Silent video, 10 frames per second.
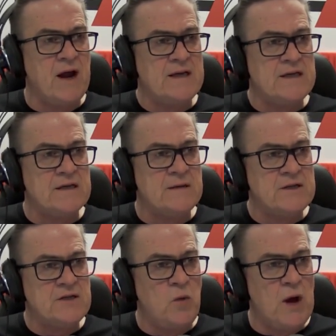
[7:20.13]
that racism
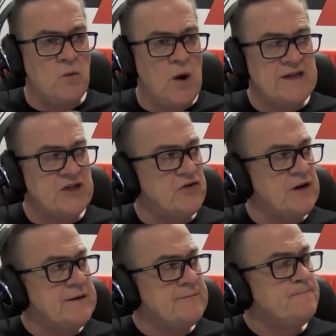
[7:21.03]
is a one way
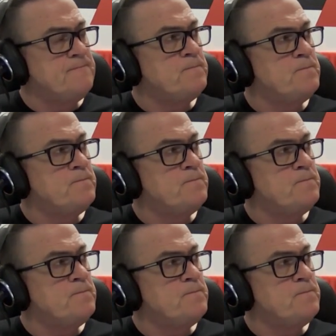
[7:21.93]
street?